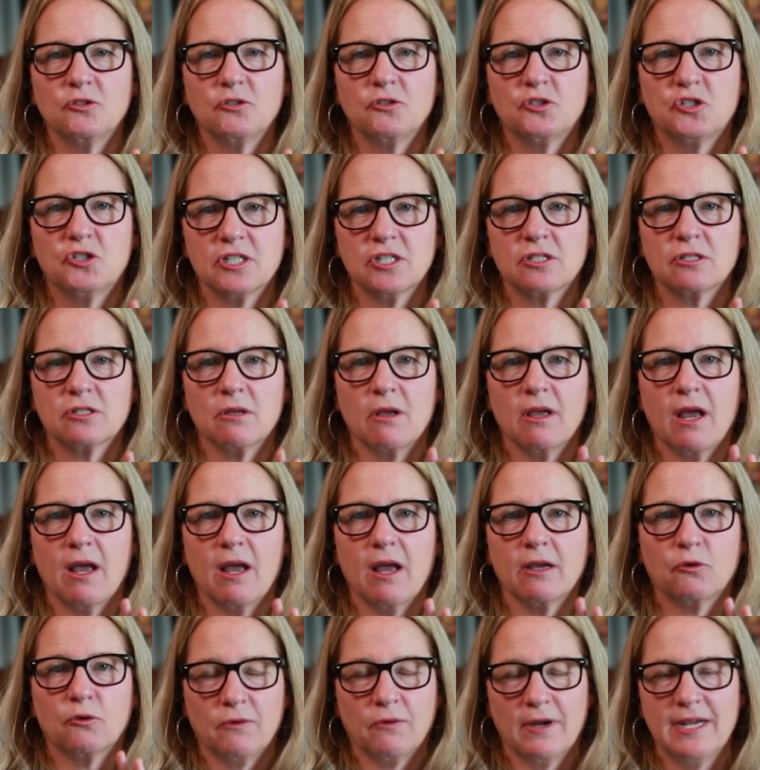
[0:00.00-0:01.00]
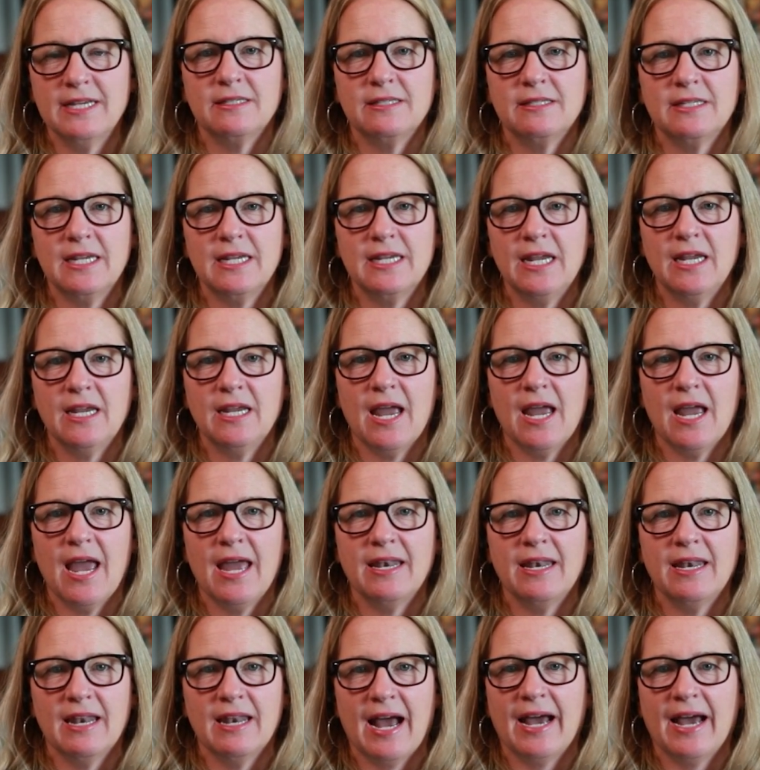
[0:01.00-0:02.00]
just crazy
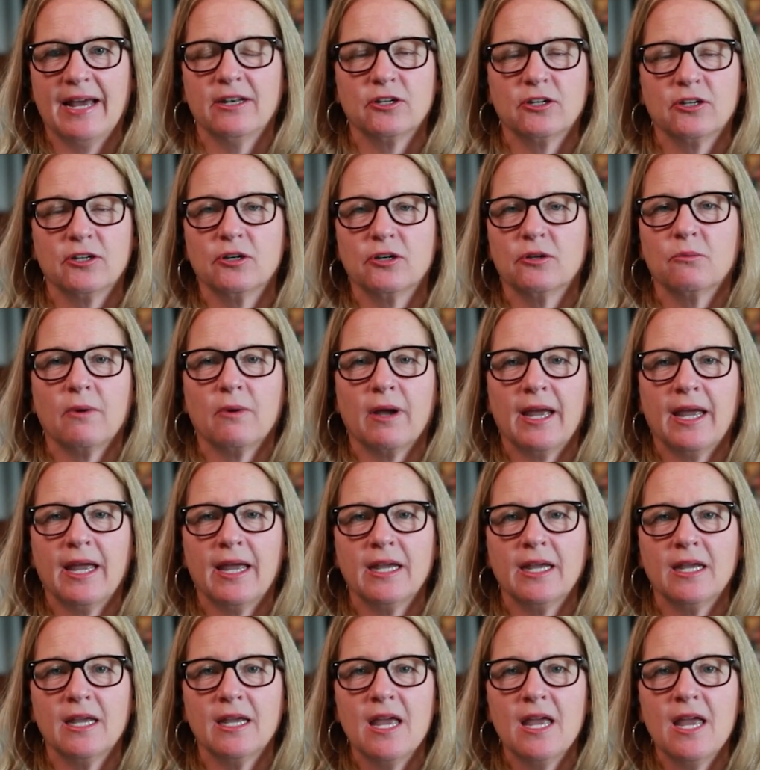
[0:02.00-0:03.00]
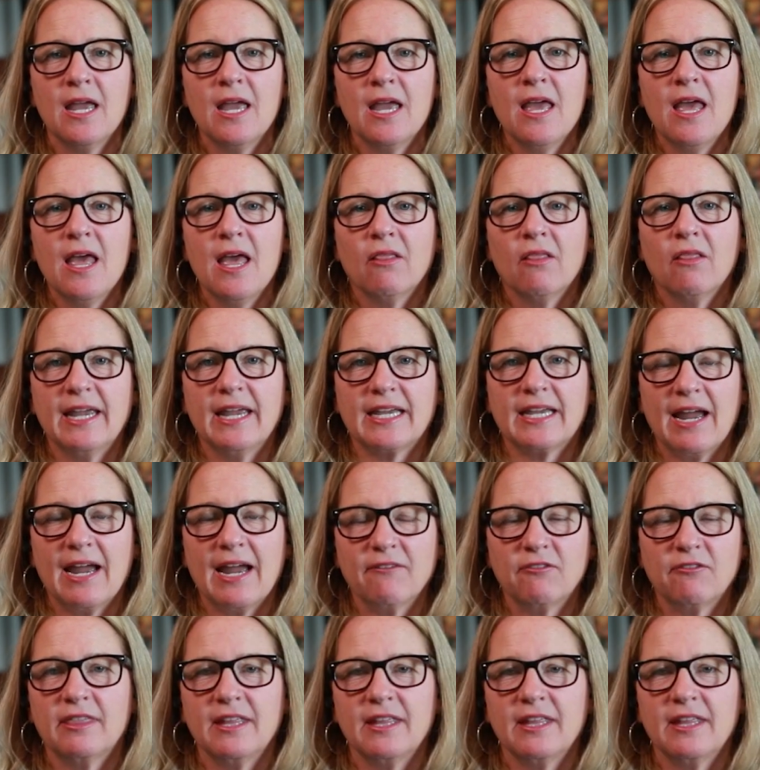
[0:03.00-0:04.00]
and not in a good way. Like
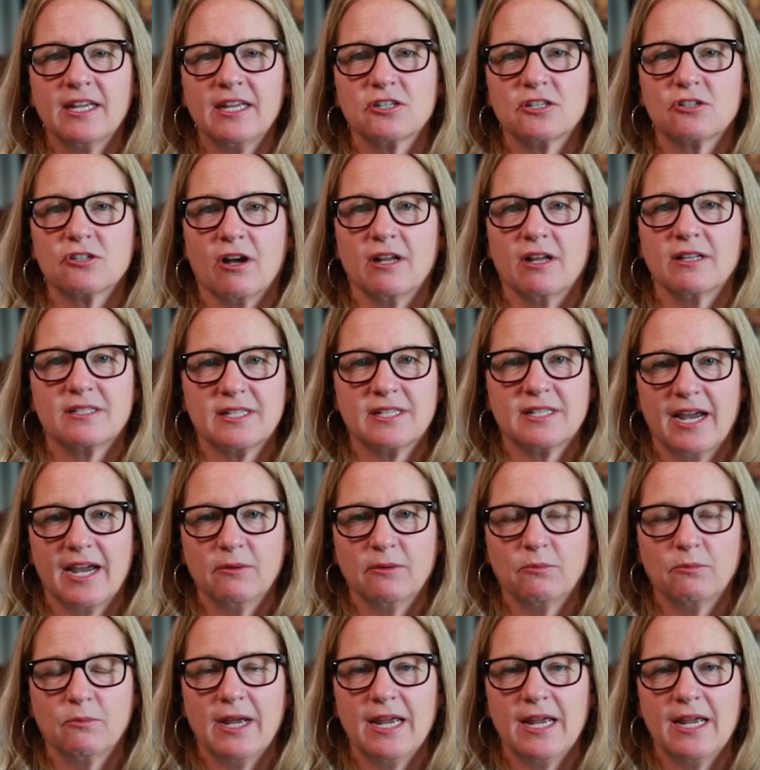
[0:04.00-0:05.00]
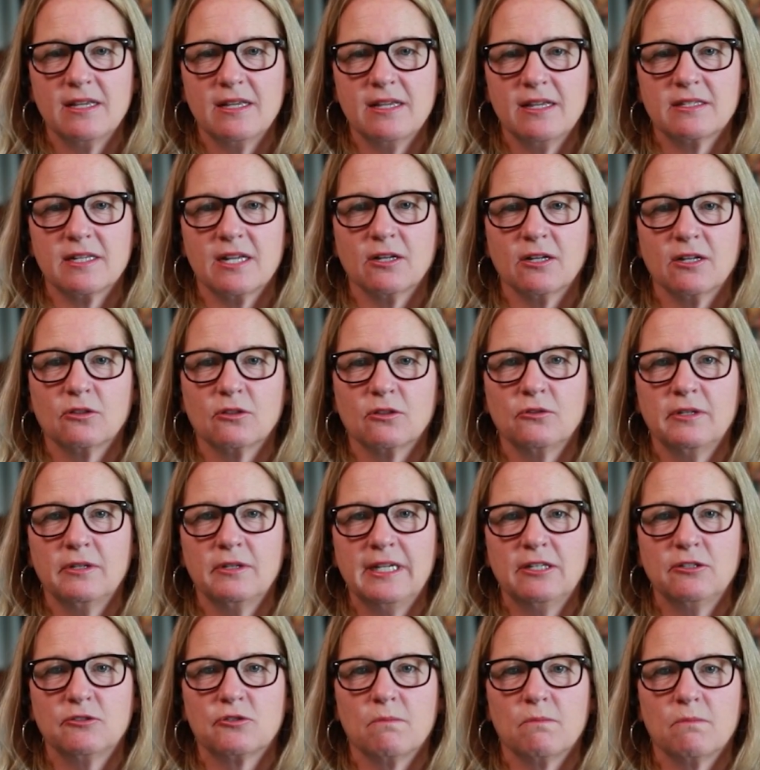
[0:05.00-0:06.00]
everything has gone sideways,
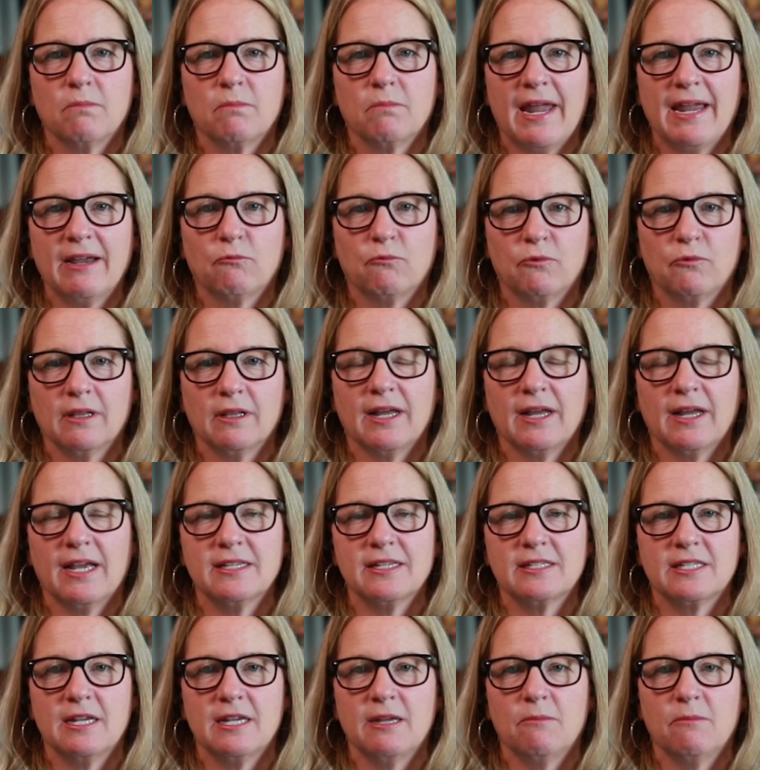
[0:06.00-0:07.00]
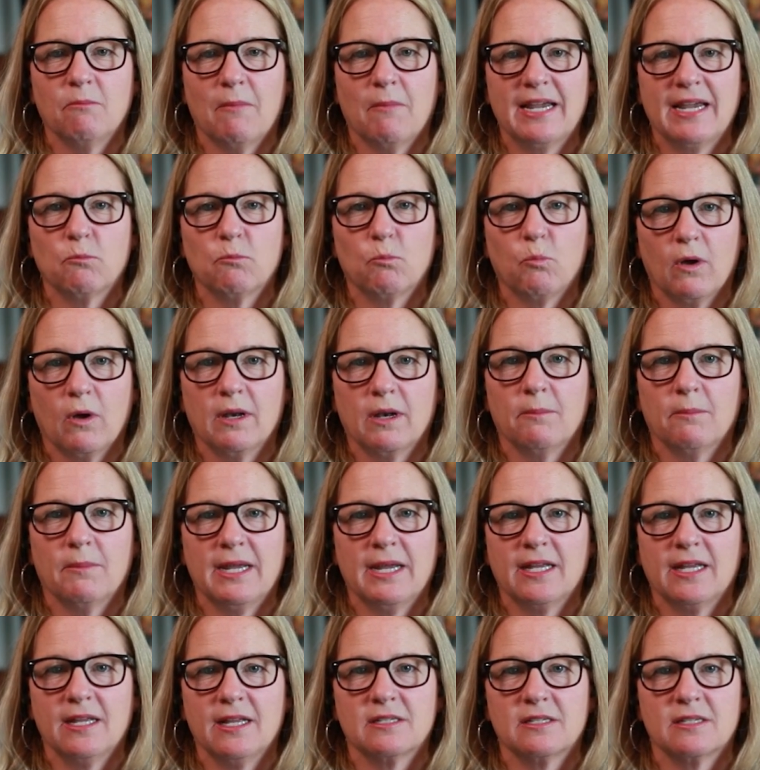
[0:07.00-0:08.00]
including like realizing one of my
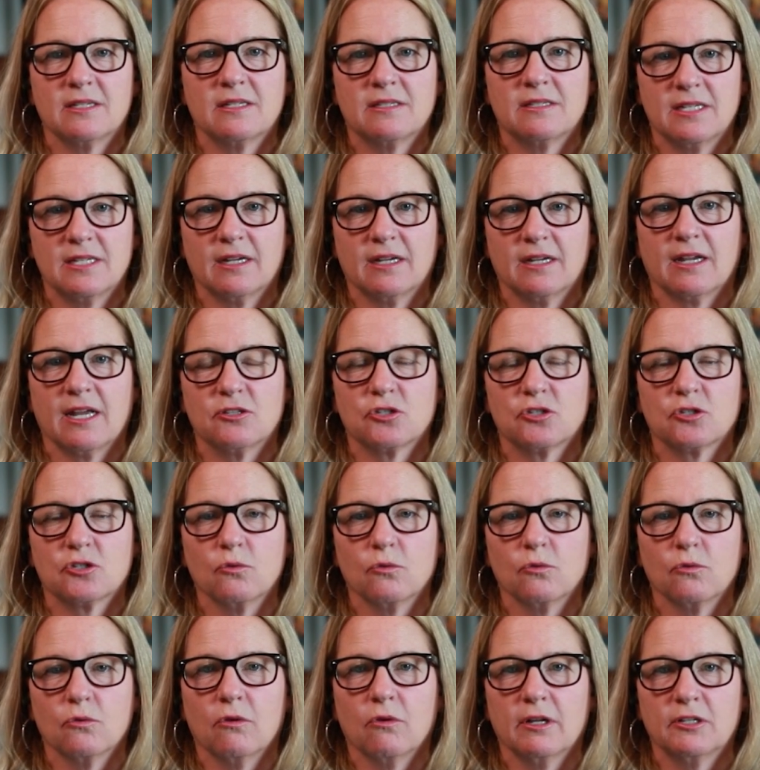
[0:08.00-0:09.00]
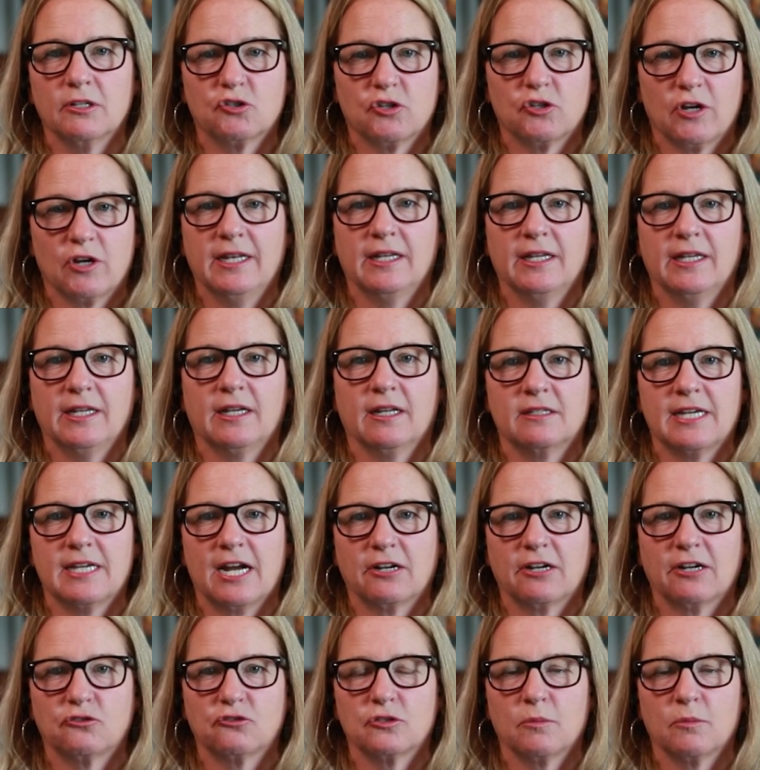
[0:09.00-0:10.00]
kids is sick at school and trying to get a
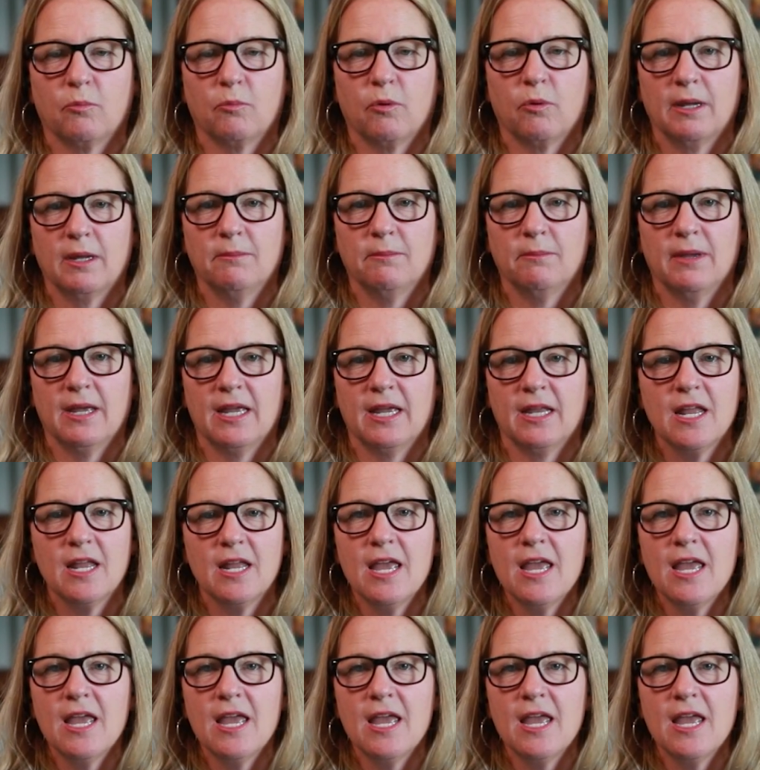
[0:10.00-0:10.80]
doctor's appointment